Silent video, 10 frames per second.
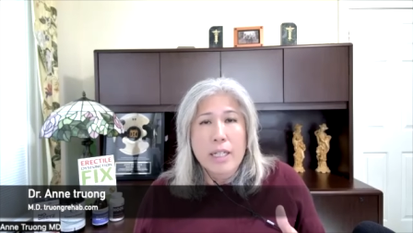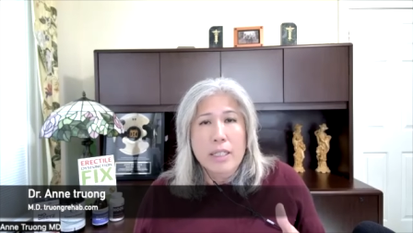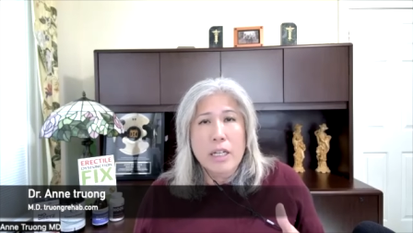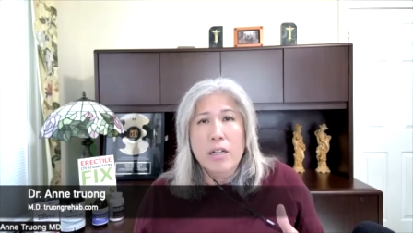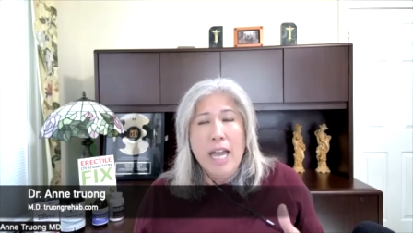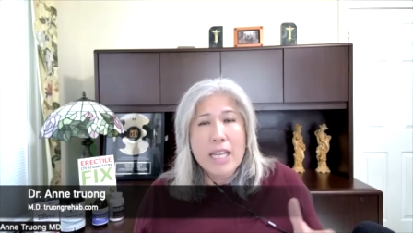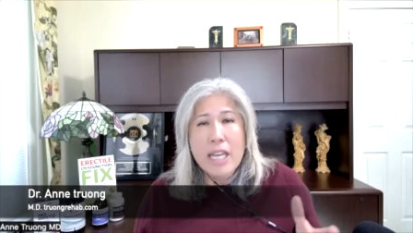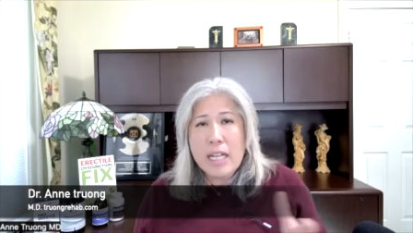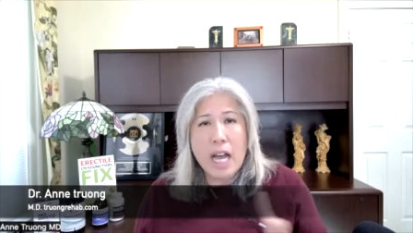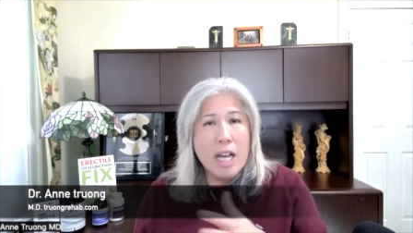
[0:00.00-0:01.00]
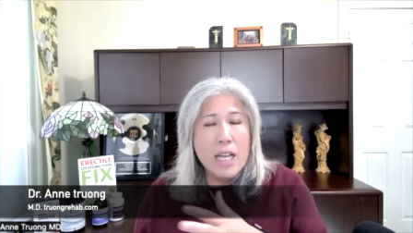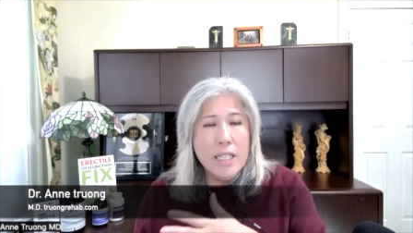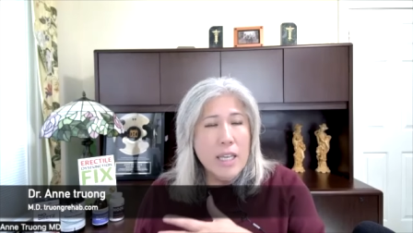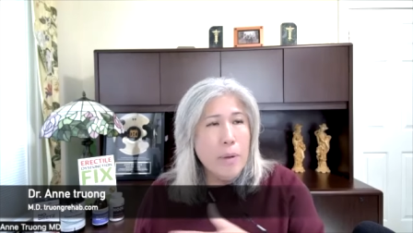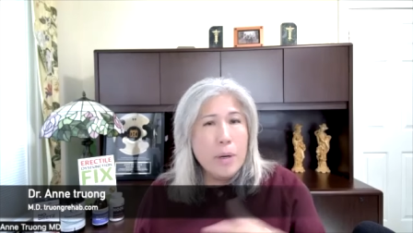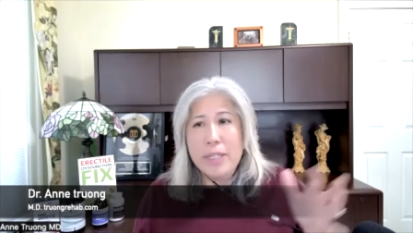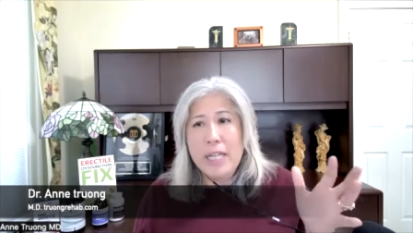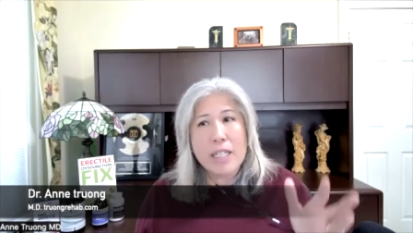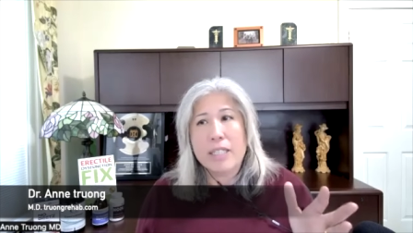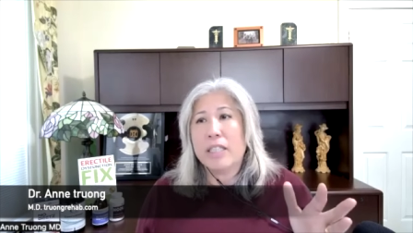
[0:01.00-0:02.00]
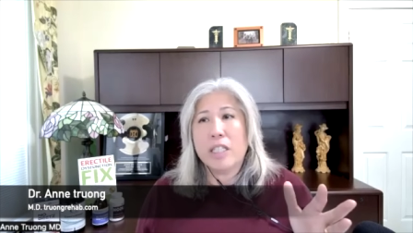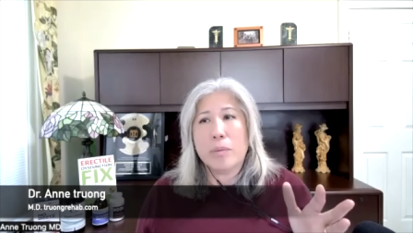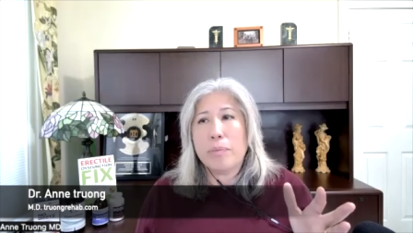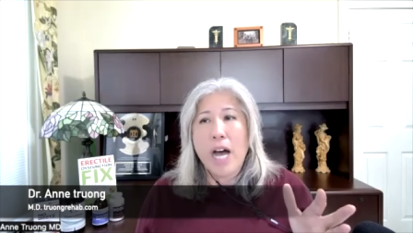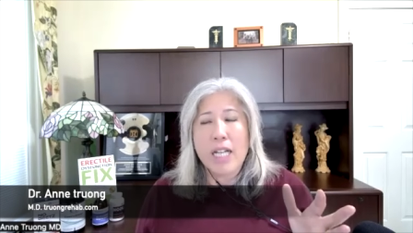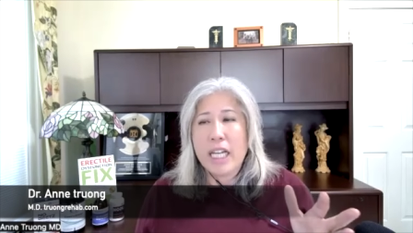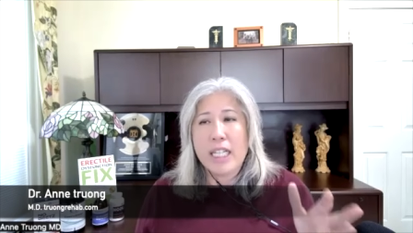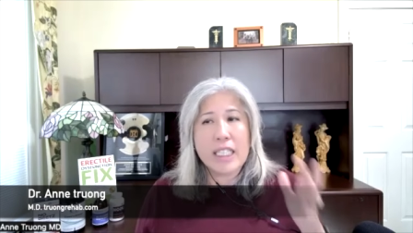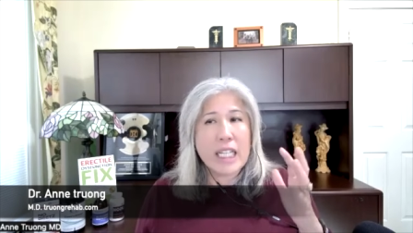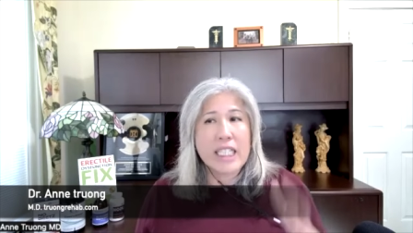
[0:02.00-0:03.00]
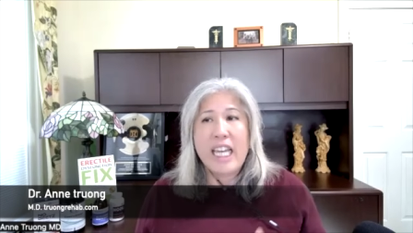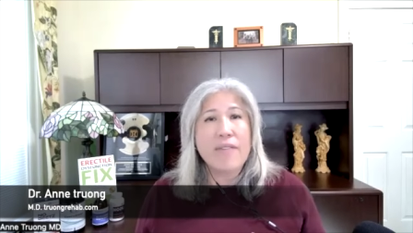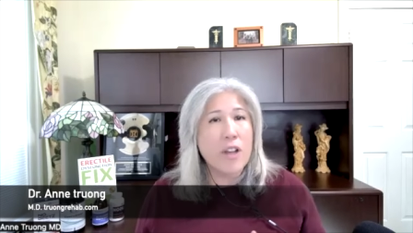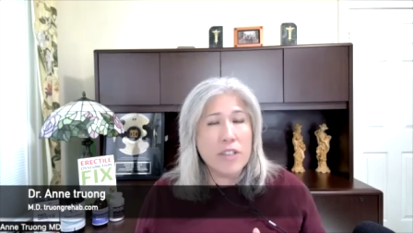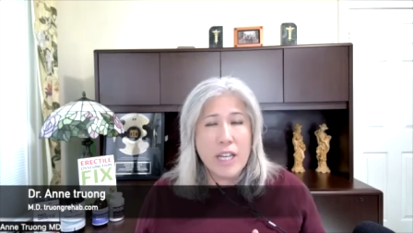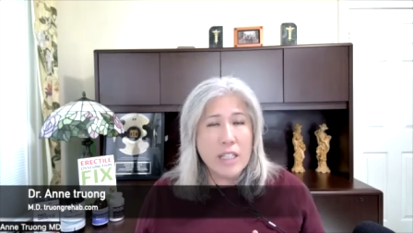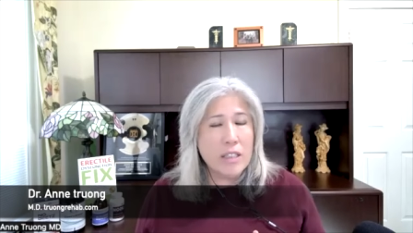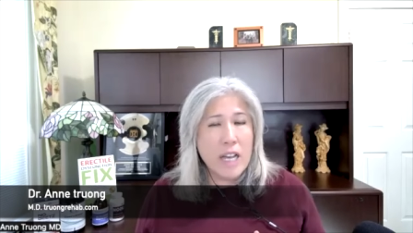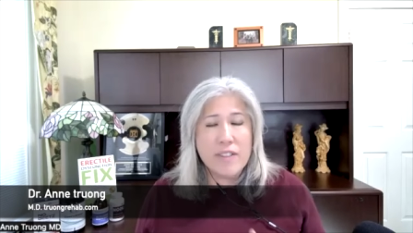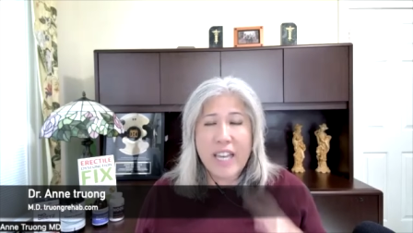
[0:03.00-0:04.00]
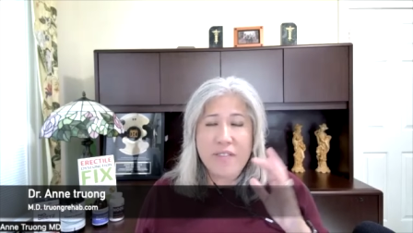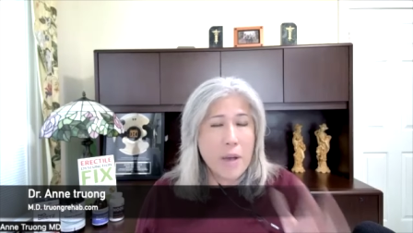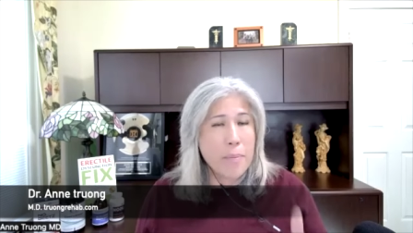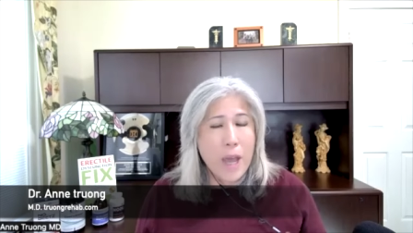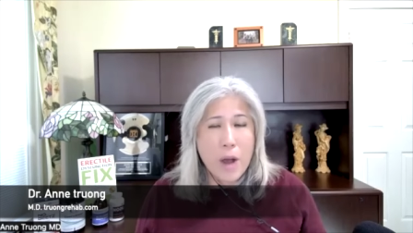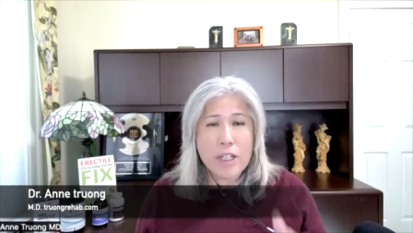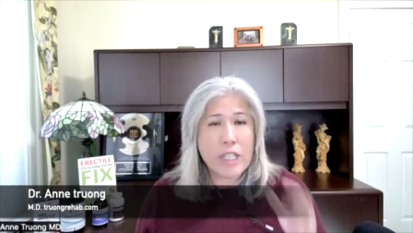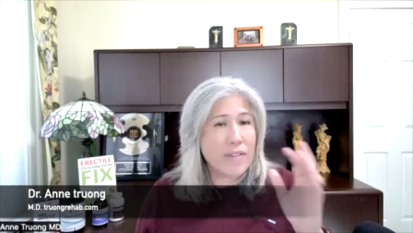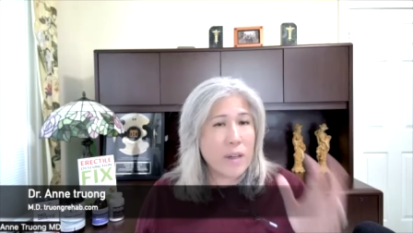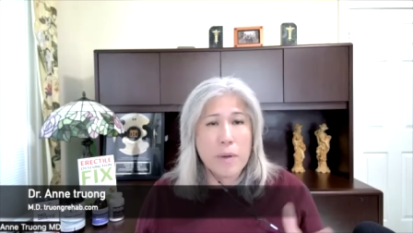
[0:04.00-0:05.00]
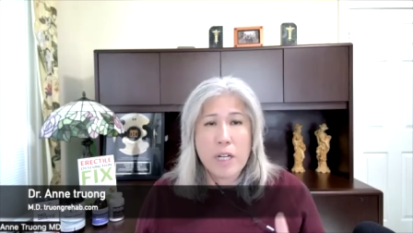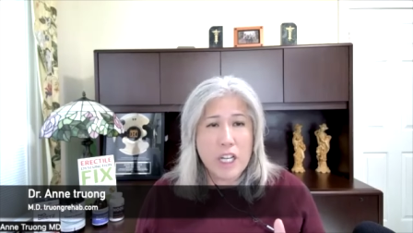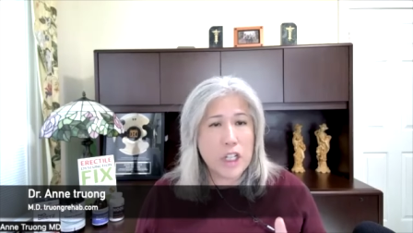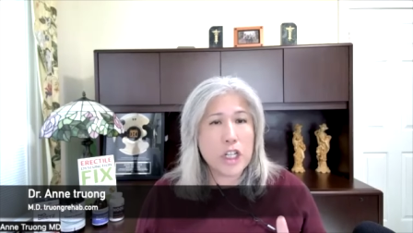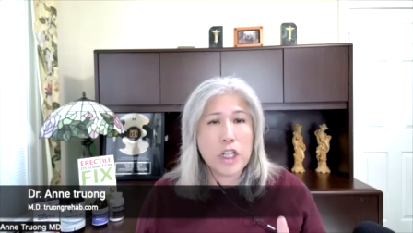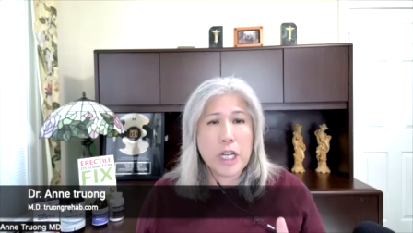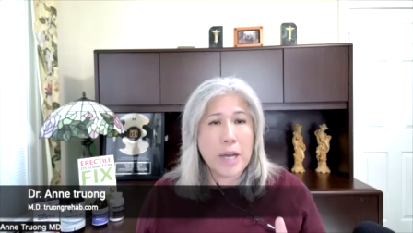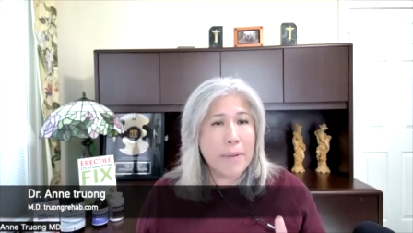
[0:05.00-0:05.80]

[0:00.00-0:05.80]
So any guy, any person that listens to this podcast can save their sex life, save their marriage, save their relationship,